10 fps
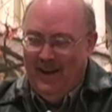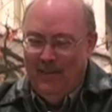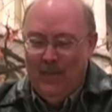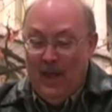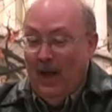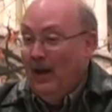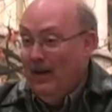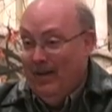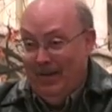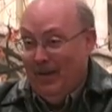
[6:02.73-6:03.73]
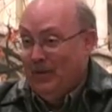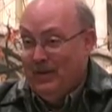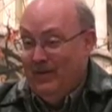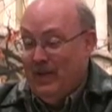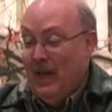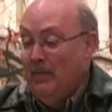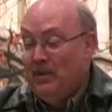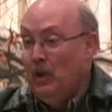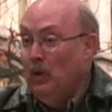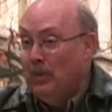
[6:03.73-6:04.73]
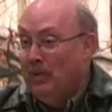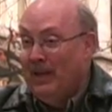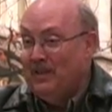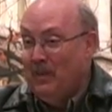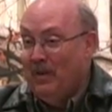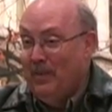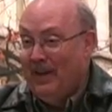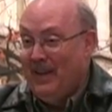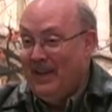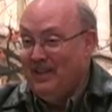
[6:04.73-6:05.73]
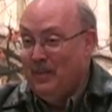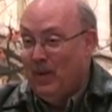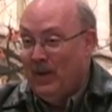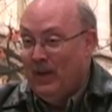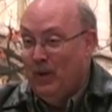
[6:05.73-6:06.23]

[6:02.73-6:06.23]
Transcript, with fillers: Um, you know, to him too, the plates might have been a testimony.